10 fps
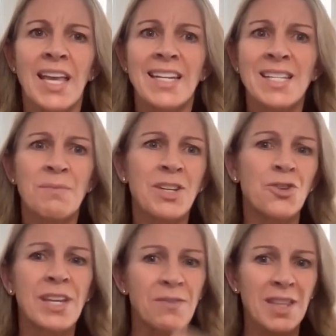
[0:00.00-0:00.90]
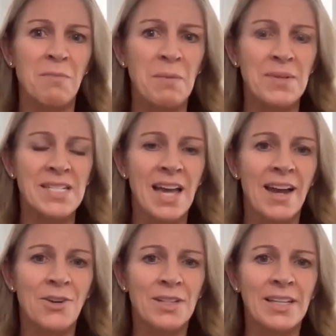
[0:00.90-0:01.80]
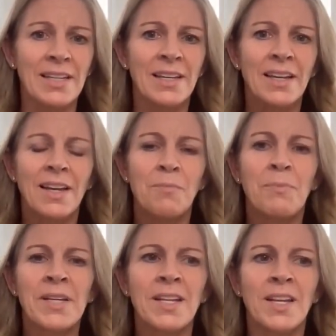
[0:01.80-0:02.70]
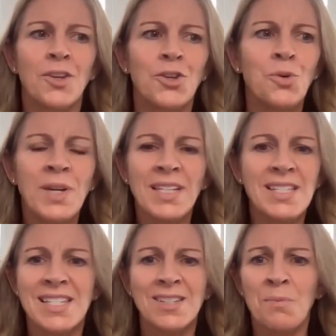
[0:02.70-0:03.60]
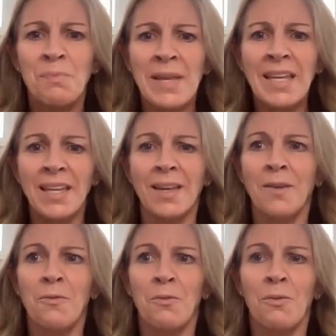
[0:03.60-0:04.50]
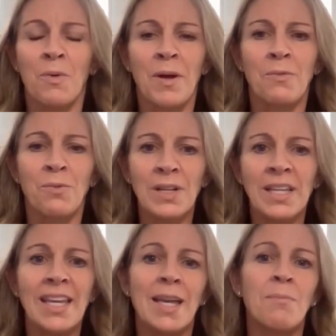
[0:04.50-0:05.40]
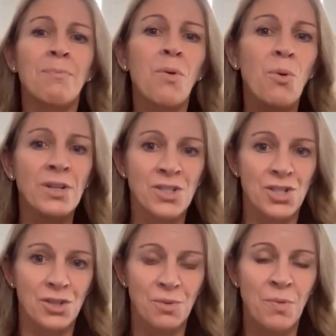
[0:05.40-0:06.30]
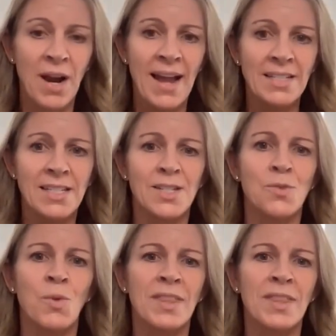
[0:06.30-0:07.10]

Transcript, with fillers: It doesn't mean you're giving them up entirely, but you can still be really important to your practice yeah.